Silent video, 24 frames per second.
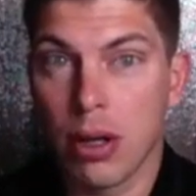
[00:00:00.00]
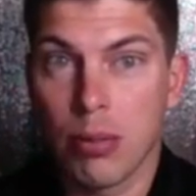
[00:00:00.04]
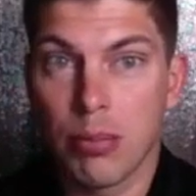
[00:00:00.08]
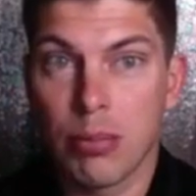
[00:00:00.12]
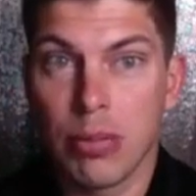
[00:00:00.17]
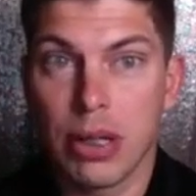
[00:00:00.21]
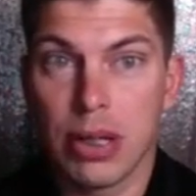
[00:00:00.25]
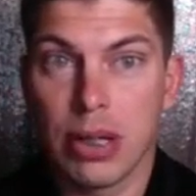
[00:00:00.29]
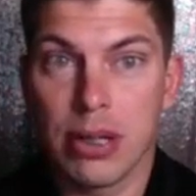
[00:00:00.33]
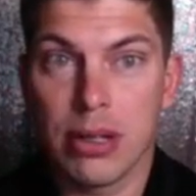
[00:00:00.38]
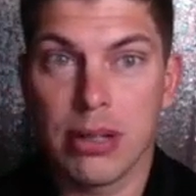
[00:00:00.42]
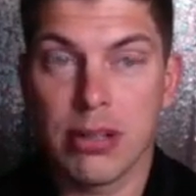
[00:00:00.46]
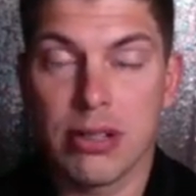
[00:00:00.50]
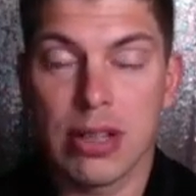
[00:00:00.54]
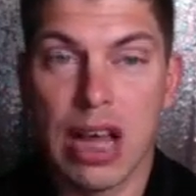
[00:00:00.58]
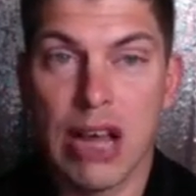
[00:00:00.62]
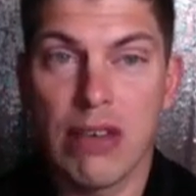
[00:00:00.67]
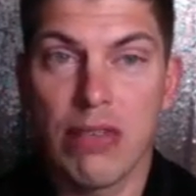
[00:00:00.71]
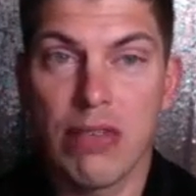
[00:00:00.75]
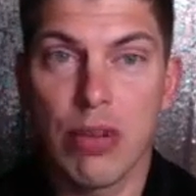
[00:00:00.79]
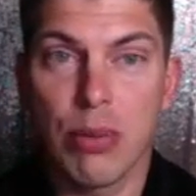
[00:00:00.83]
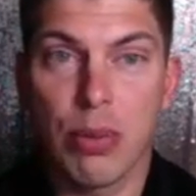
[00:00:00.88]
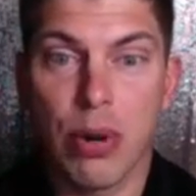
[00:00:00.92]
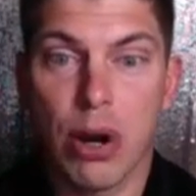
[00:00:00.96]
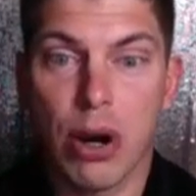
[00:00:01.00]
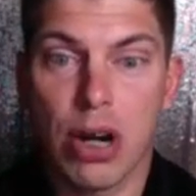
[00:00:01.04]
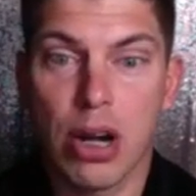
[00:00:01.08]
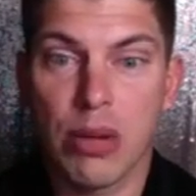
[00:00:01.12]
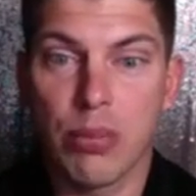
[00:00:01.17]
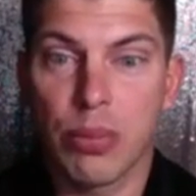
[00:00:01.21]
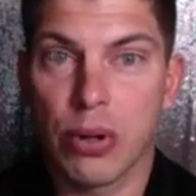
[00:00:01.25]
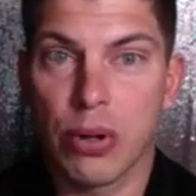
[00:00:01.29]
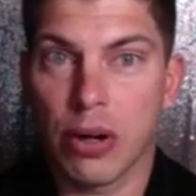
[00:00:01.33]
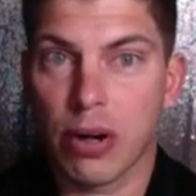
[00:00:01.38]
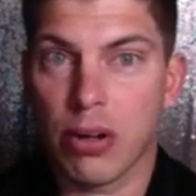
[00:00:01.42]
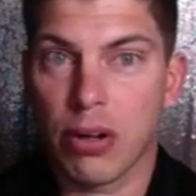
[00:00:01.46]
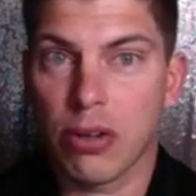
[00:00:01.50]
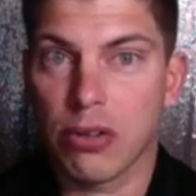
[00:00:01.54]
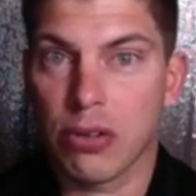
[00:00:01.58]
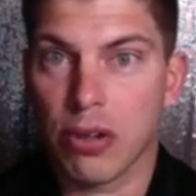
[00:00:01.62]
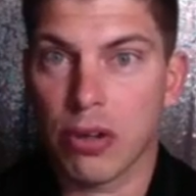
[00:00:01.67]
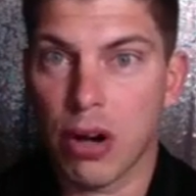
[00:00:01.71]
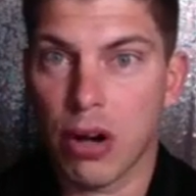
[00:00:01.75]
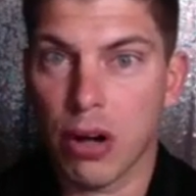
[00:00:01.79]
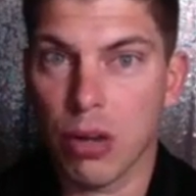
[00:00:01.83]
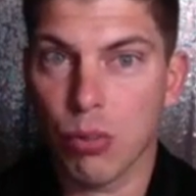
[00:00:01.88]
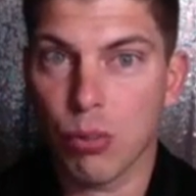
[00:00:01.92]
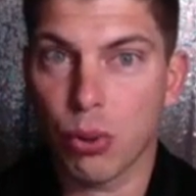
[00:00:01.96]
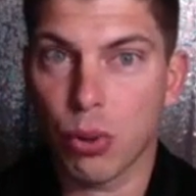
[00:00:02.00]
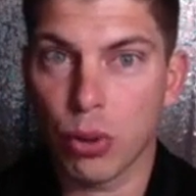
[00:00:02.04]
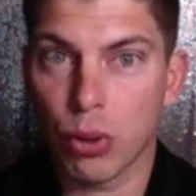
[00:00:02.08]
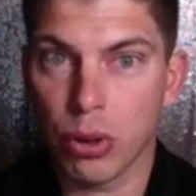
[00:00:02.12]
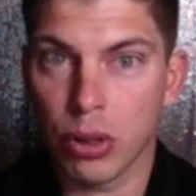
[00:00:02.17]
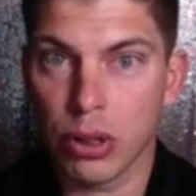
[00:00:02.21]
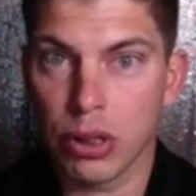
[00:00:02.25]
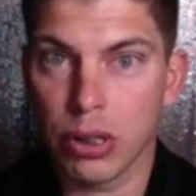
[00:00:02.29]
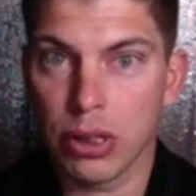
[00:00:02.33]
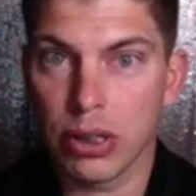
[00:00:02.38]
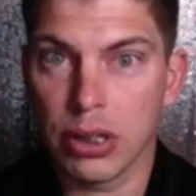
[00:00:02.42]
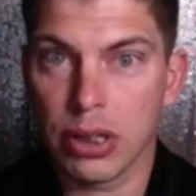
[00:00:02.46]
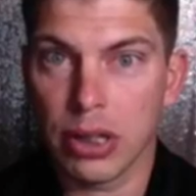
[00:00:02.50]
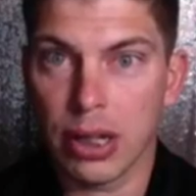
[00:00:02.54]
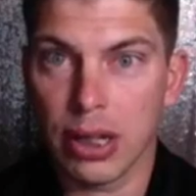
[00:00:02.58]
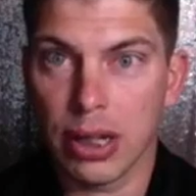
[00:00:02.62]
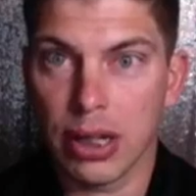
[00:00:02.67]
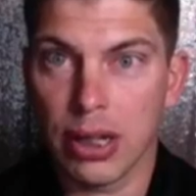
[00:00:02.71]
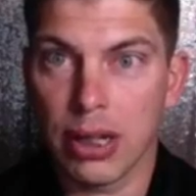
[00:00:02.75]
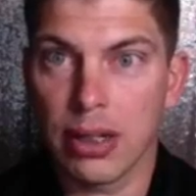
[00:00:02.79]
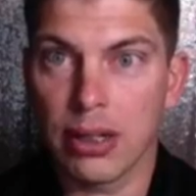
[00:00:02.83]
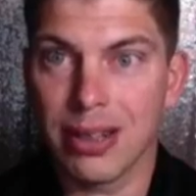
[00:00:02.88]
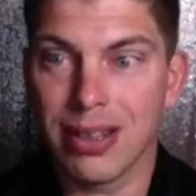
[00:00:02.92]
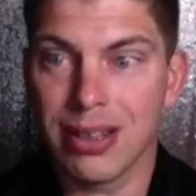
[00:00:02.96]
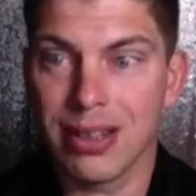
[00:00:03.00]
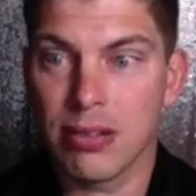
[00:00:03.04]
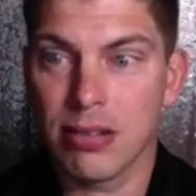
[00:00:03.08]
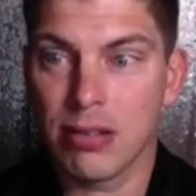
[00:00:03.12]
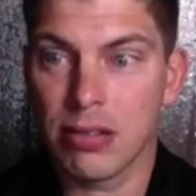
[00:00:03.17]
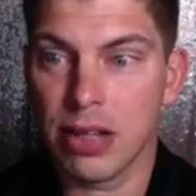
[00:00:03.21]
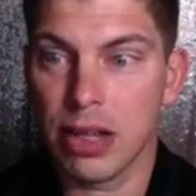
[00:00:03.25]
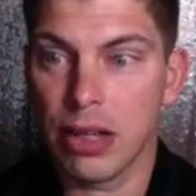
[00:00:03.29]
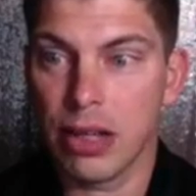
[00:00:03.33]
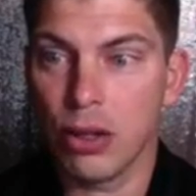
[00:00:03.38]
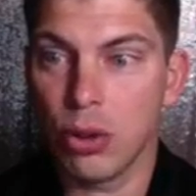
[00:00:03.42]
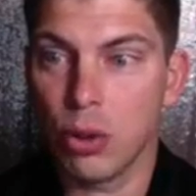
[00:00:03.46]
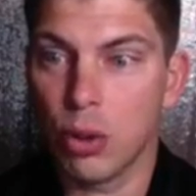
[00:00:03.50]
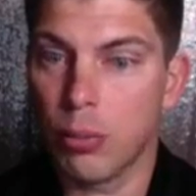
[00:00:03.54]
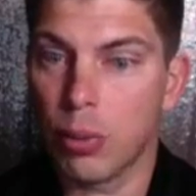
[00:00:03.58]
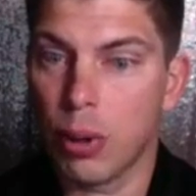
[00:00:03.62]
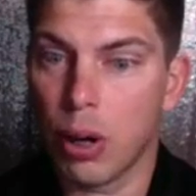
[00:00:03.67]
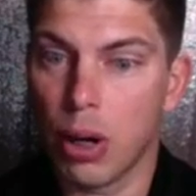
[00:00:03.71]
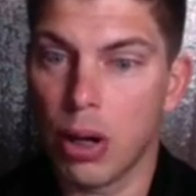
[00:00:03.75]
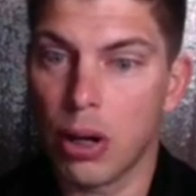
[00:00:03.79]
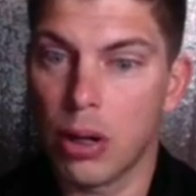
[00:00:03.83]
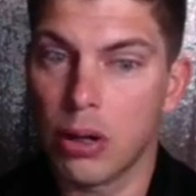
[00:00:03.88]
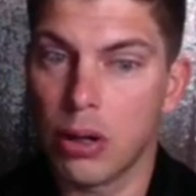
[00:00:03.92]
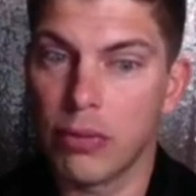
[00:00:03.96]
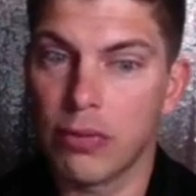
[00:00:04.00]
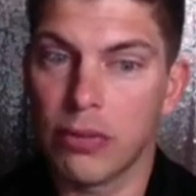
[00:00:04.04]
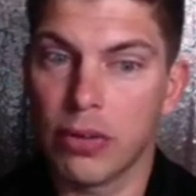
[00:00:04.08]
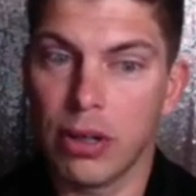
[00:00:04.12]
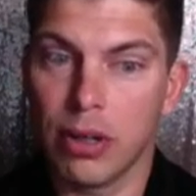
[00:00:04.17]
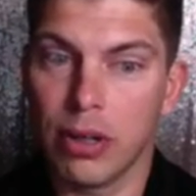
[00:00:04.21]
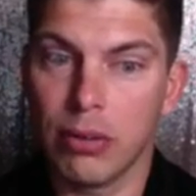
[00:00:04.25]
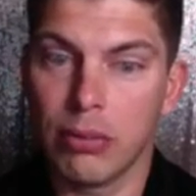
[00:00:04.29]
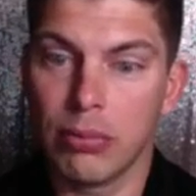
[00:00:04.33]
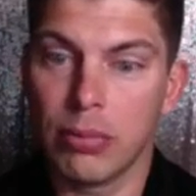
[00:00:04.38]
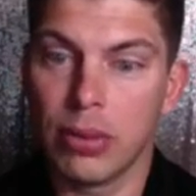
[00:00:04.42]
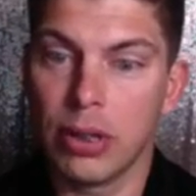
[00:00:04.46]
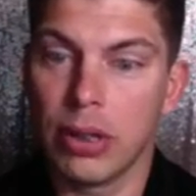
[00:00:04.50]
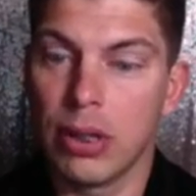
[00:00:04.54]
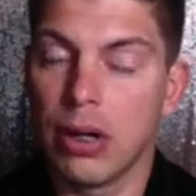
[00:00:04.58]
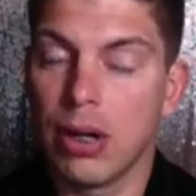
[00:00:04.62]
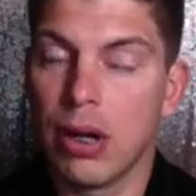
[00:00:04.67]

because Life of the Party perks are important and they set you apart from